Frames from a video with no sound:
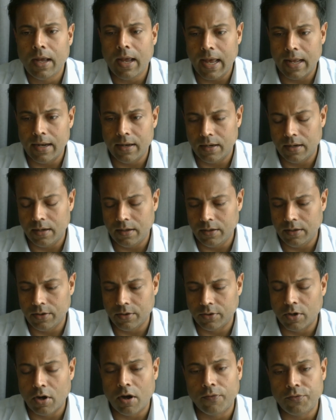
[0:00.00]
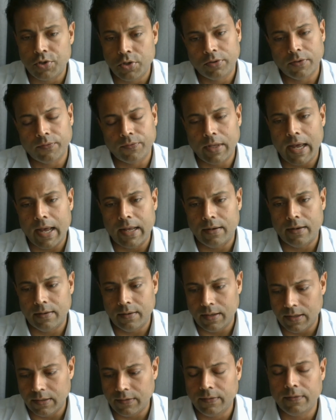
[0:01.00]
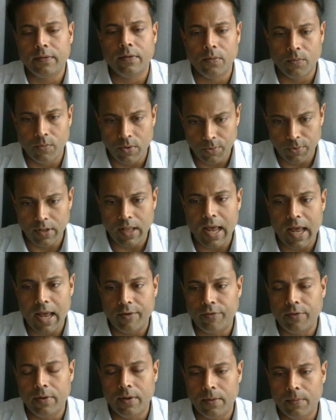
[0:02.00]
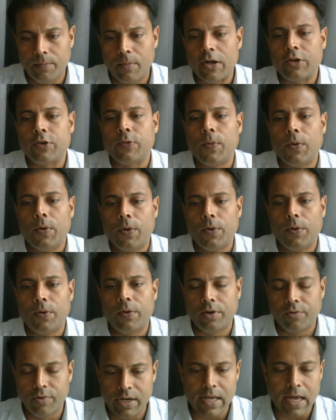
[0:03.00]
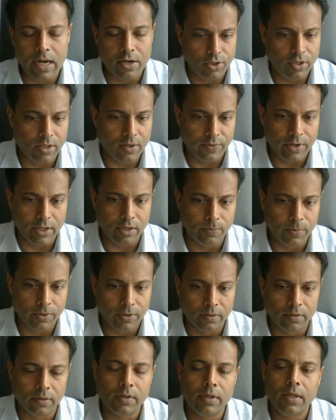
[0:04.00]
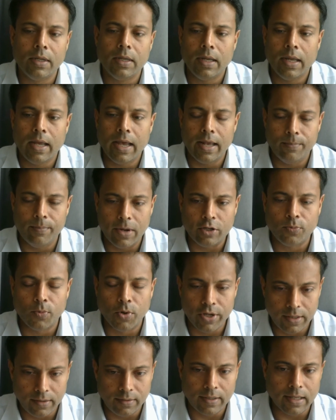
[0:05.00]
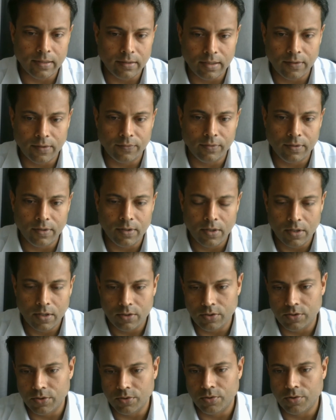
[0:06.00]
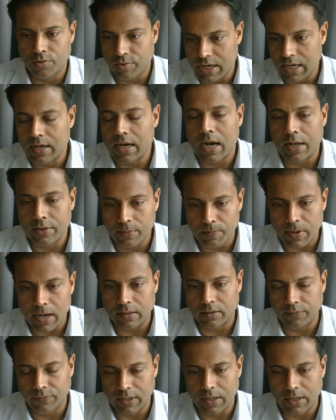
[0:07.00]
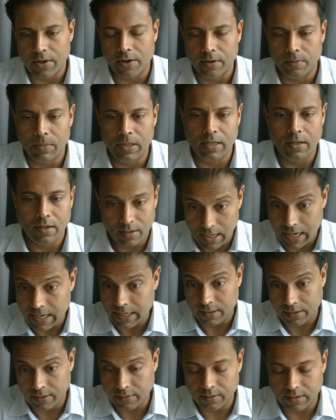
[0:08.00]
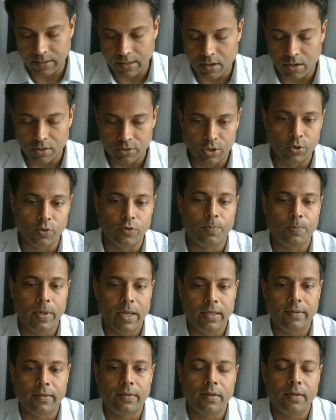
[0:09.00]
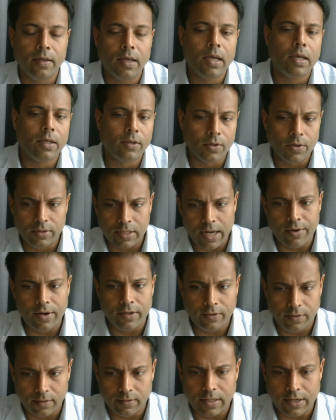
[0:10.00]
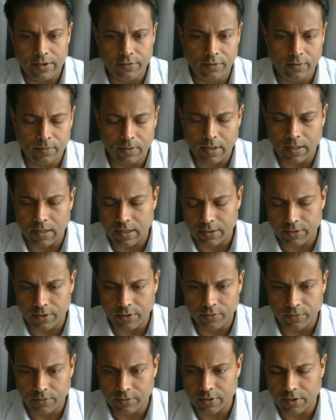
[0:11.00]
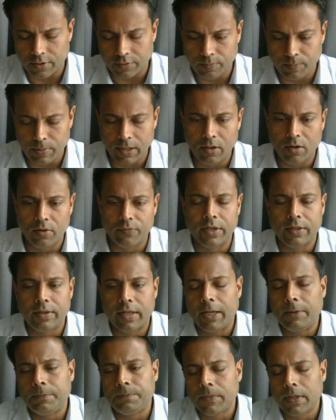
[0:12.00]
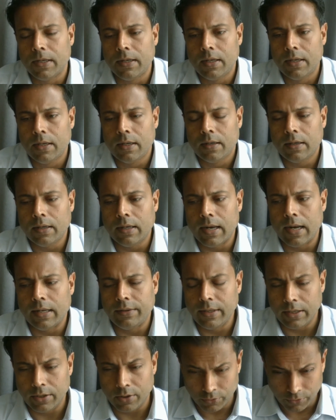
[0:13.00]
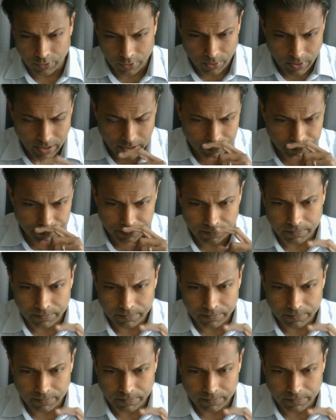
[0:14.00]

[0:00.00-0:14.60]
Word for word: And you know the offshoots of that is we will have much more green energy available and much more incentives to green other parts of the economy, like the auto space, so there is there is uh, you know sort of spillover there, and I think it also uh,